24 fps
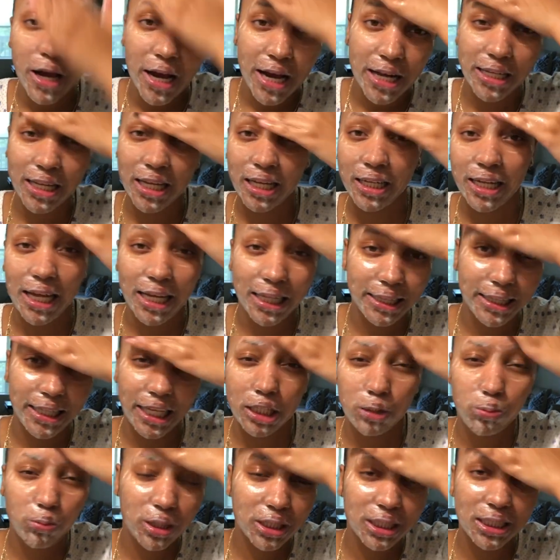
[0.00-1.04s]
And then let
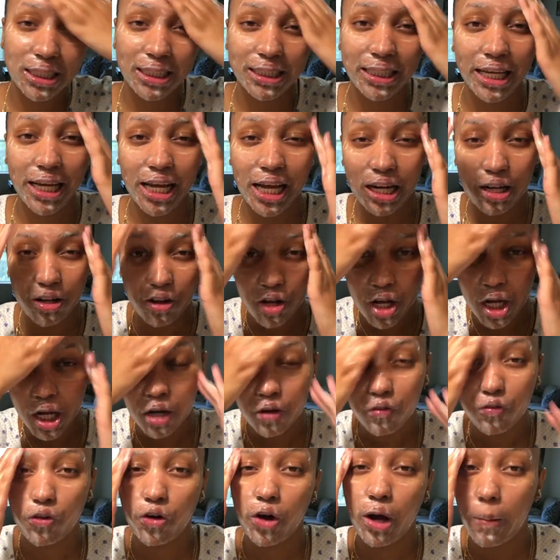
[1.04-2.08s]
this one sit
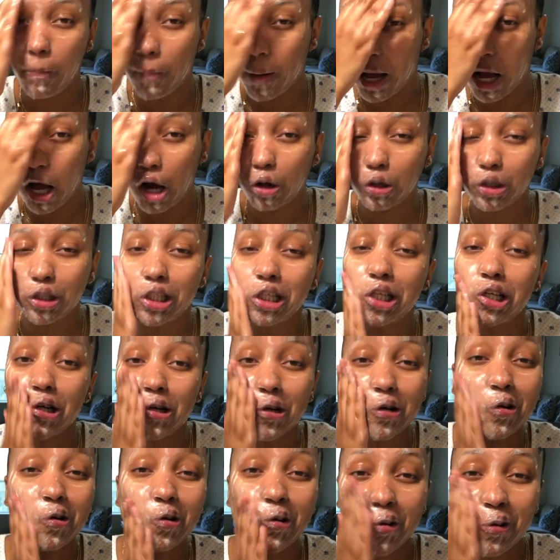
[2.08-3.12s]
for about 2
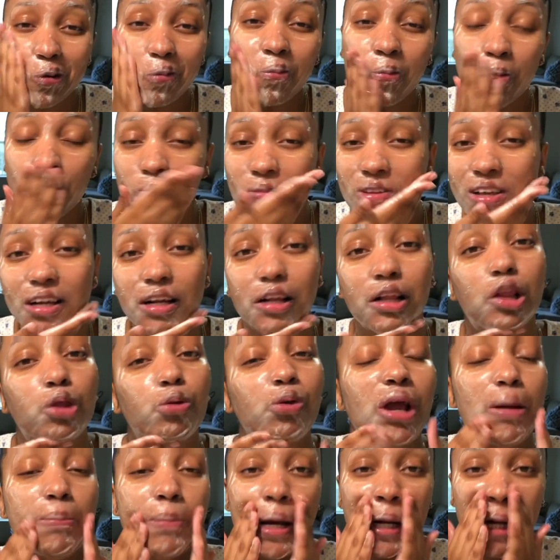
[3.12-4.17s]
to
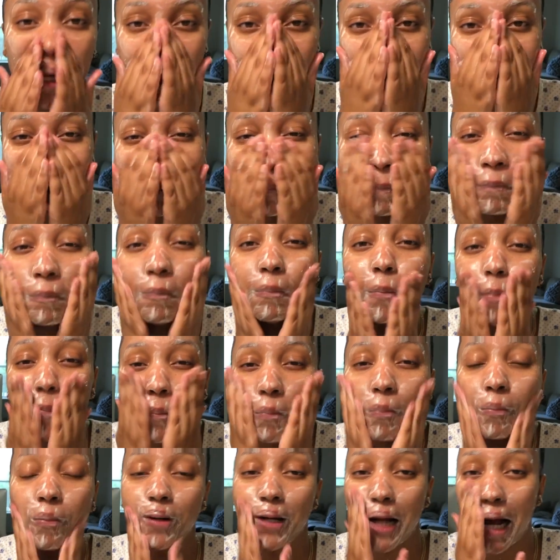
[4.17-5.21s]
3 minutes.
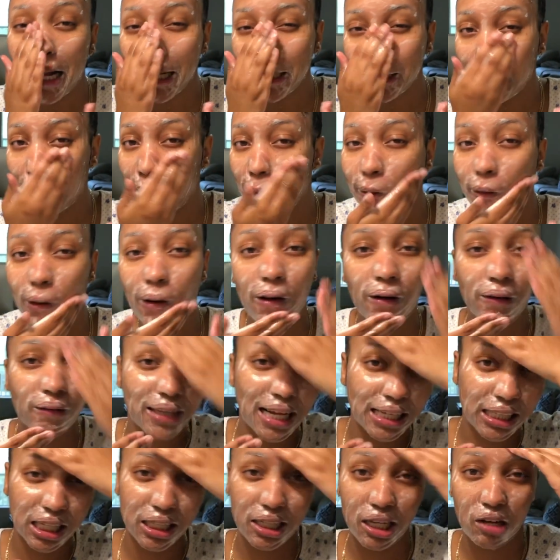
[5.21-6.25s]
Not that long,
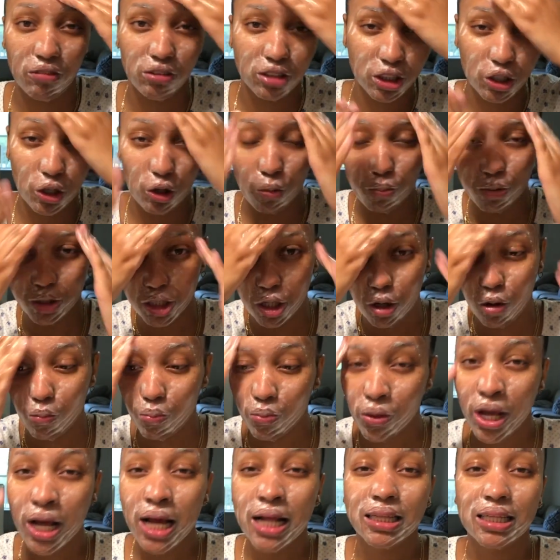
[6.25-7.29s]
like the Dove soap. So
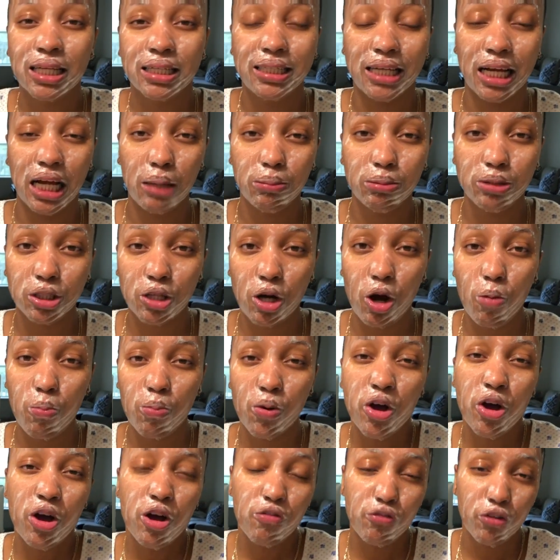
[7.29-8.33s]
the Dove soap
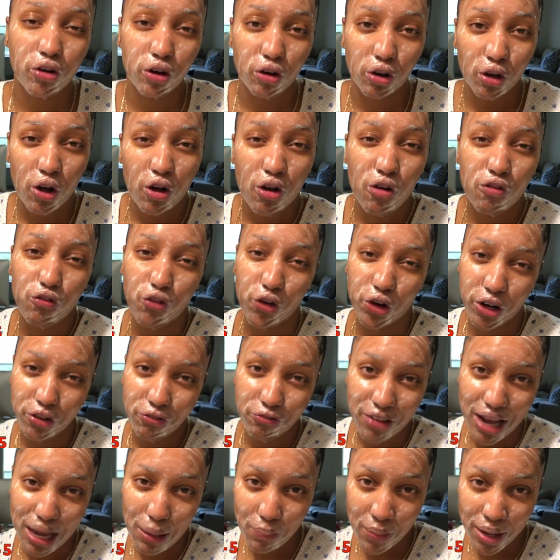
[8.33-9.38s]
for 4 to
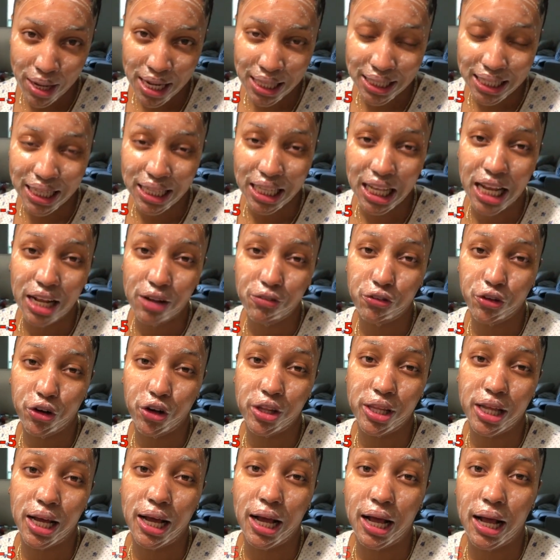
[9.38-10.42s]
5 minutes, and then for
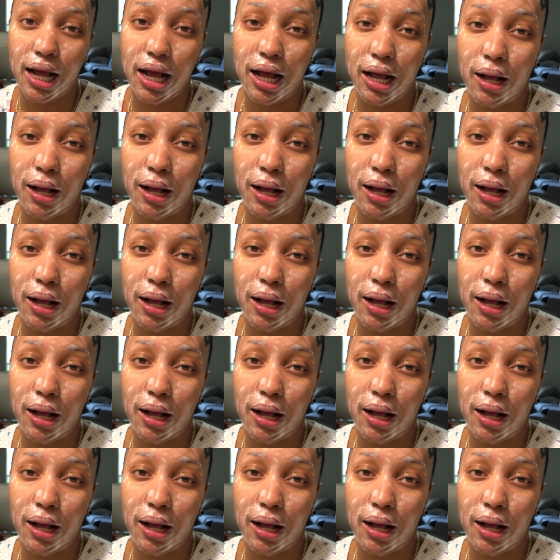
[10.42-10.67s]
the